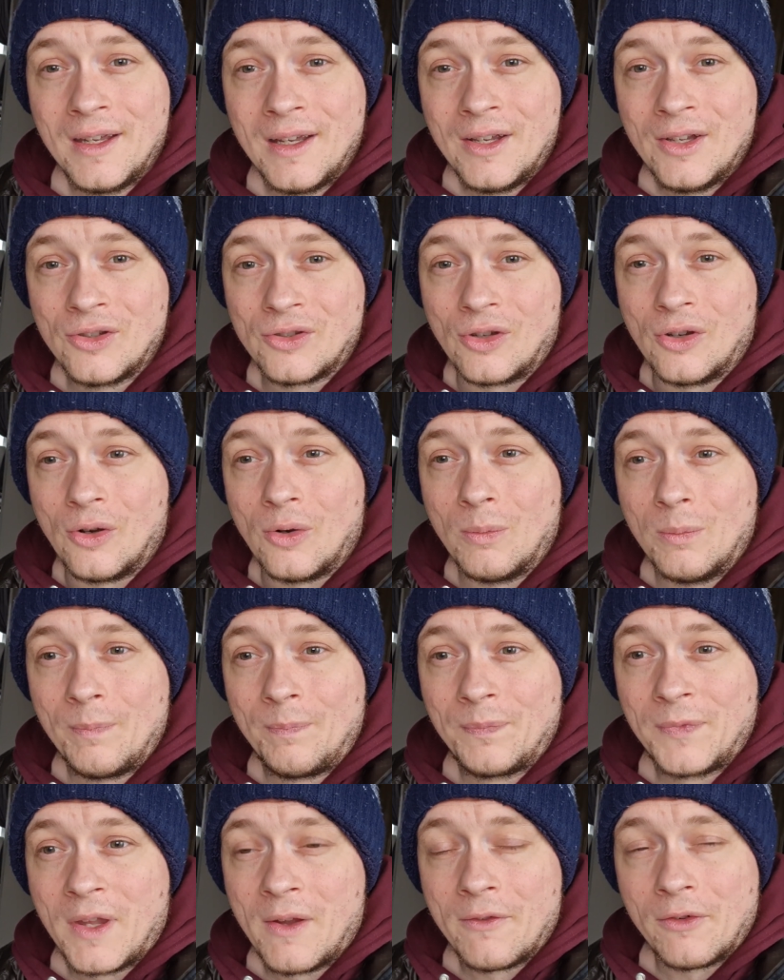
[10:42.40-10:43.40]
So
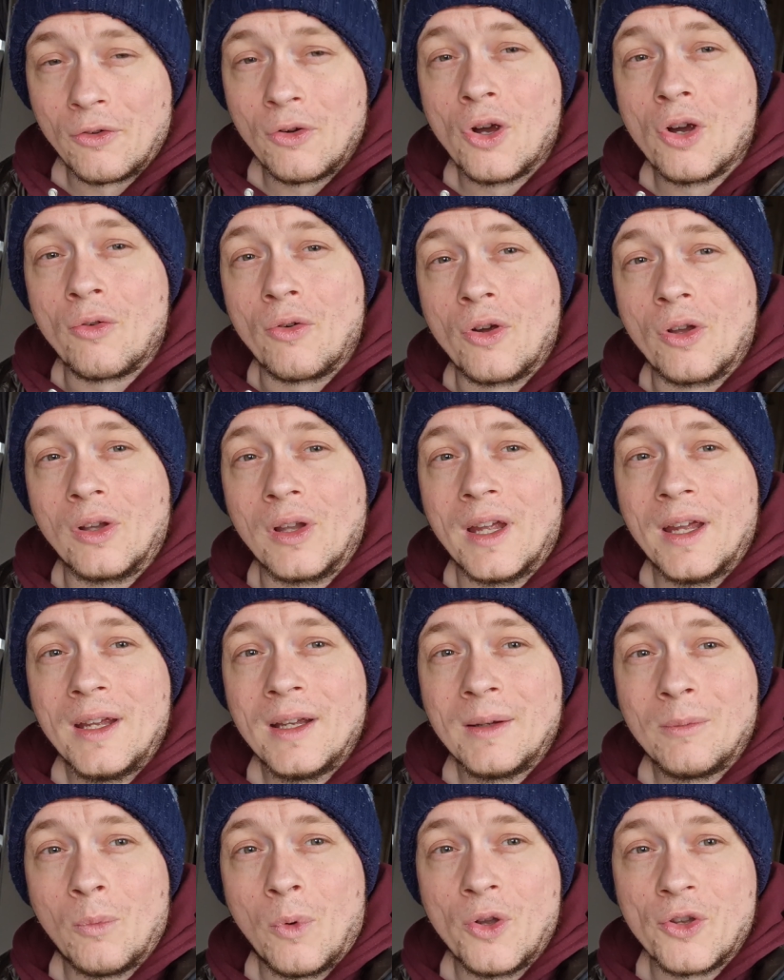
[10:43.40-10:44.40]
for her, really,
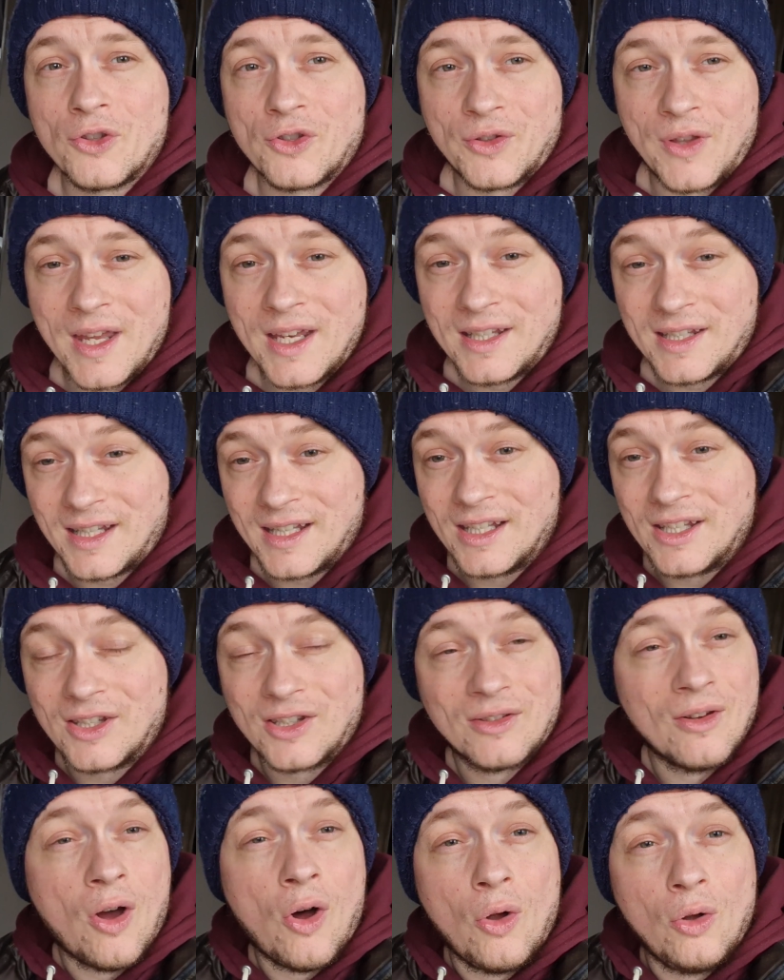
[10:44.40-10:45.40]
once this
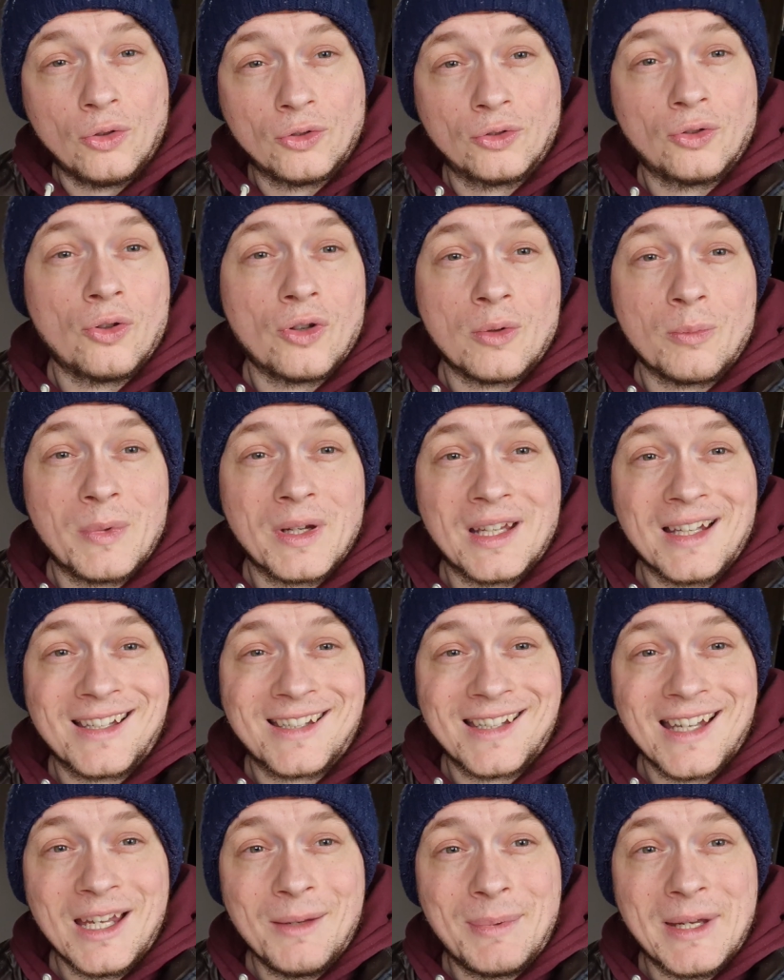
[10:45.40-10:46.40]
is all done and we can
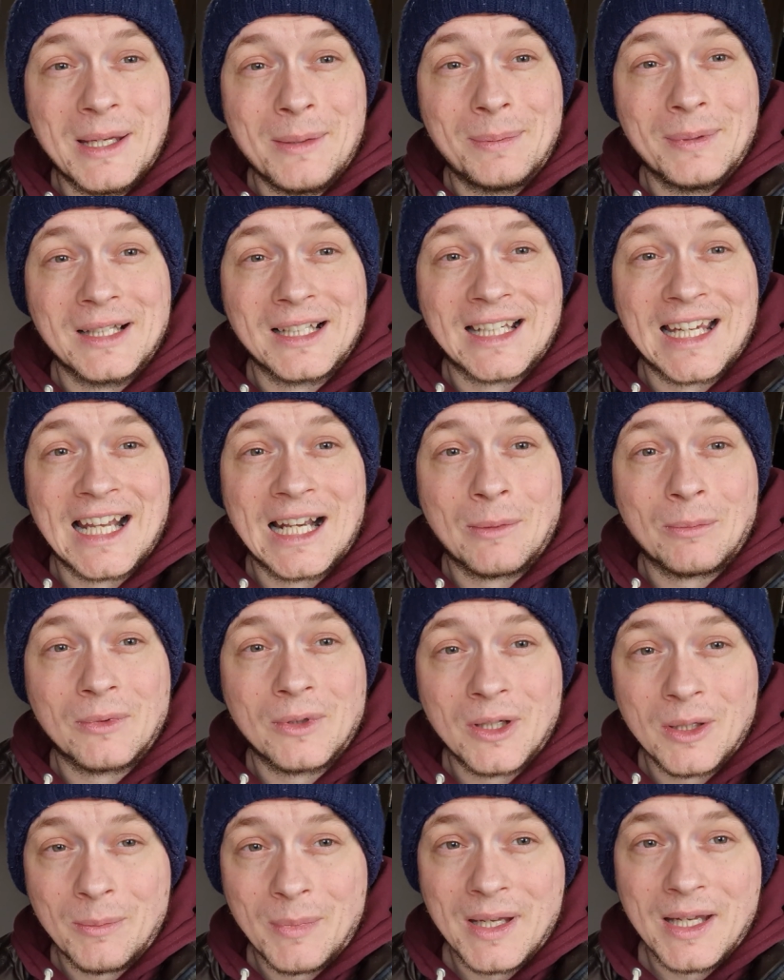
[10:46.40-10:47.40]
see people again, I'm
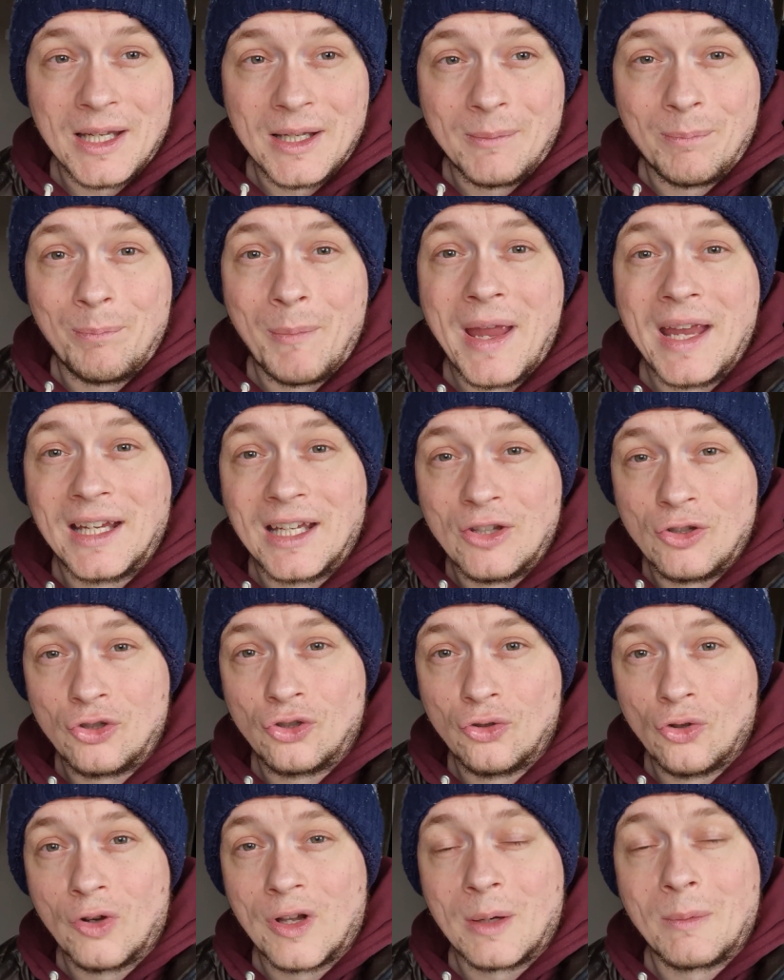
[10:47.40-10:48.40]
going to be making
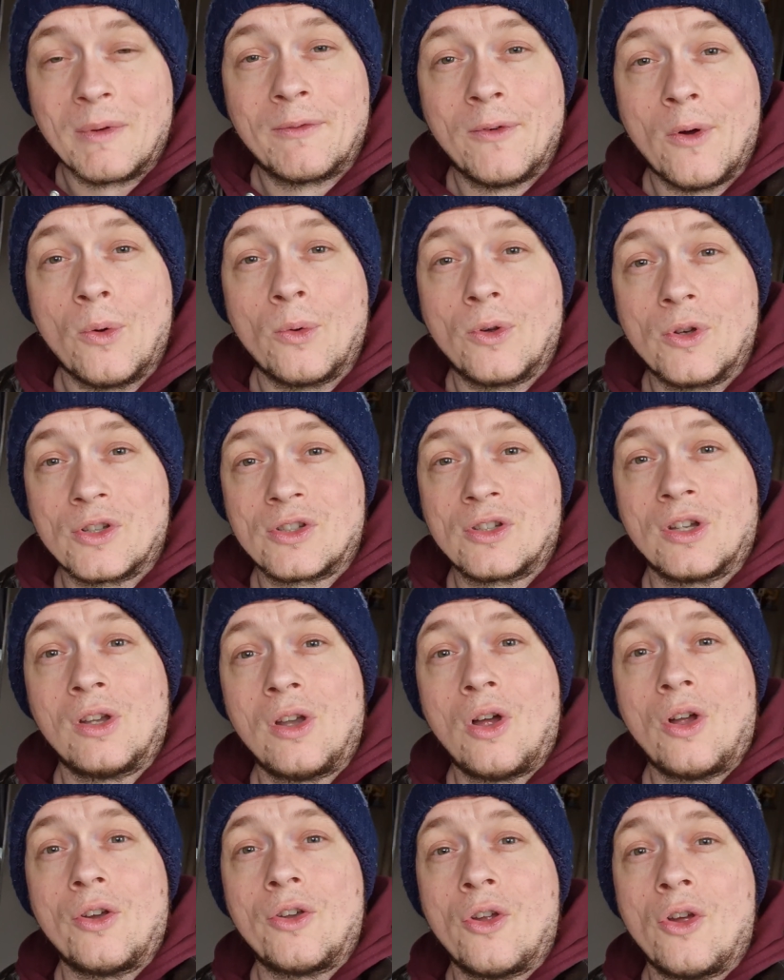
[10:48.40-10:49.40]
sure that we focus a
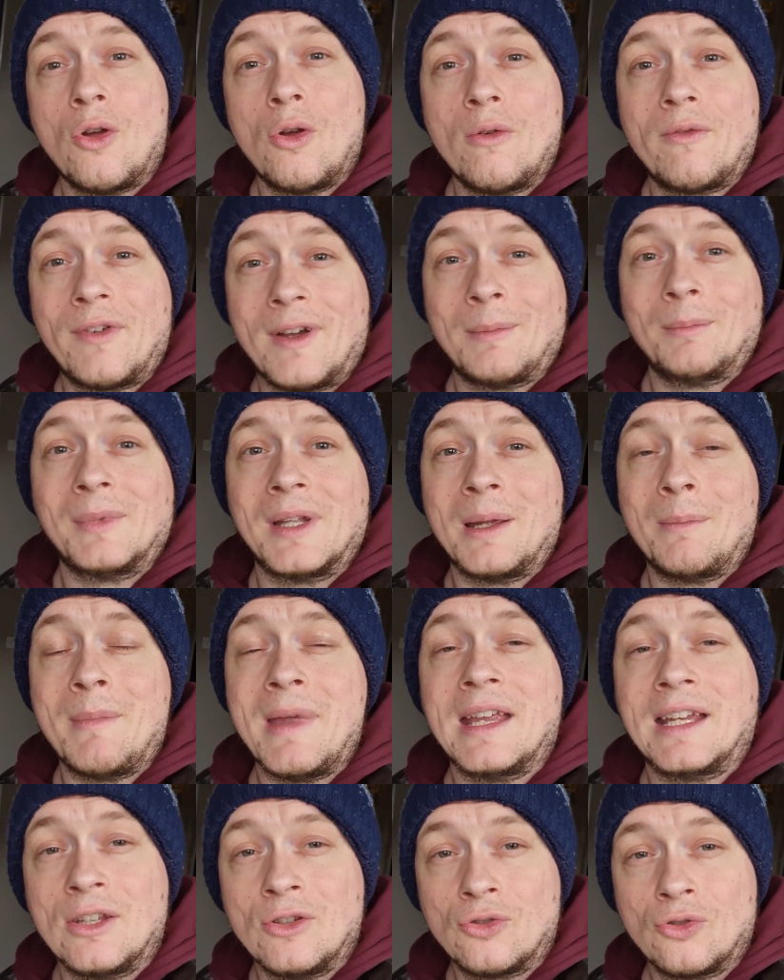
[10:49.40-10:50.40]
lot on her family and
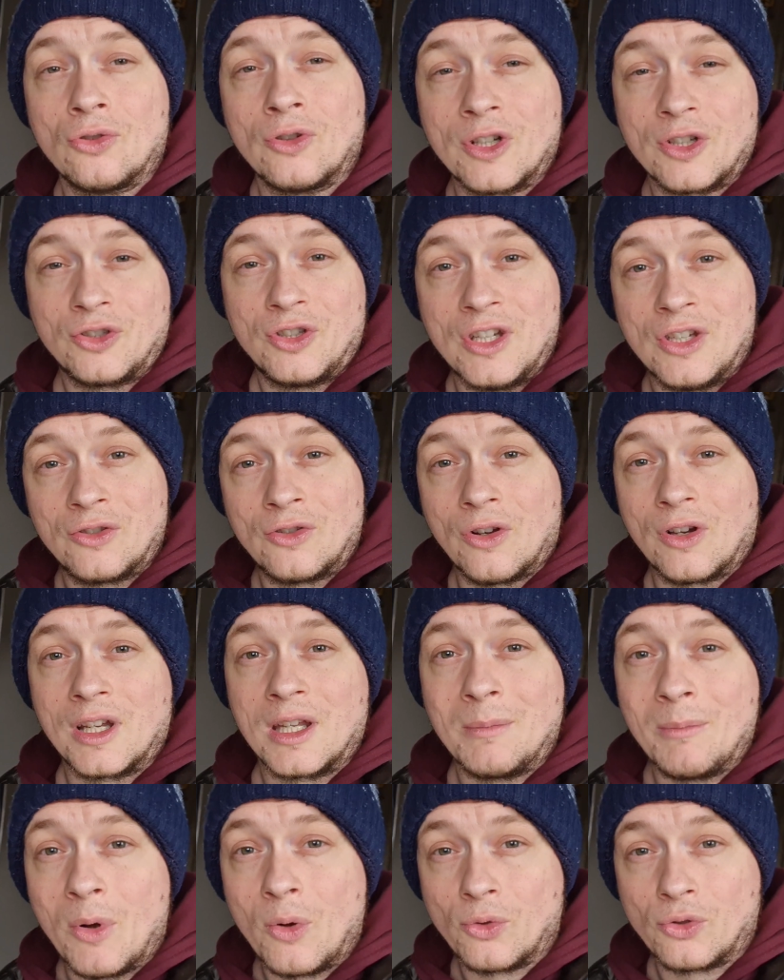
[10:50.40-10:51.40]
making sure that she's got the
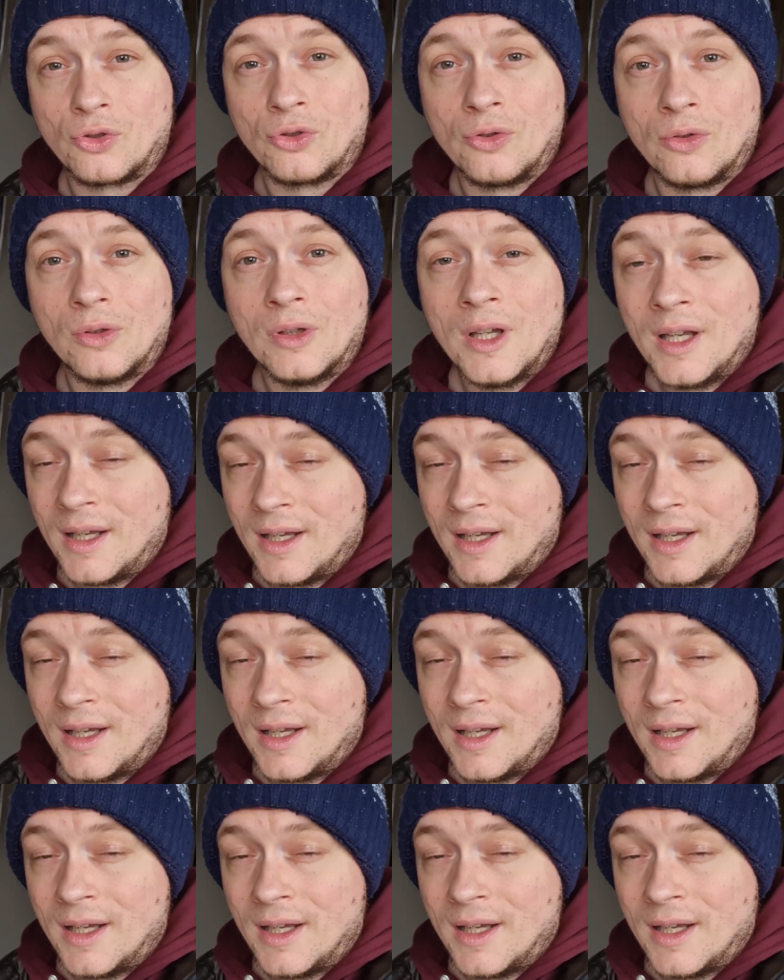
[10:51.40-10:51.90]
emotional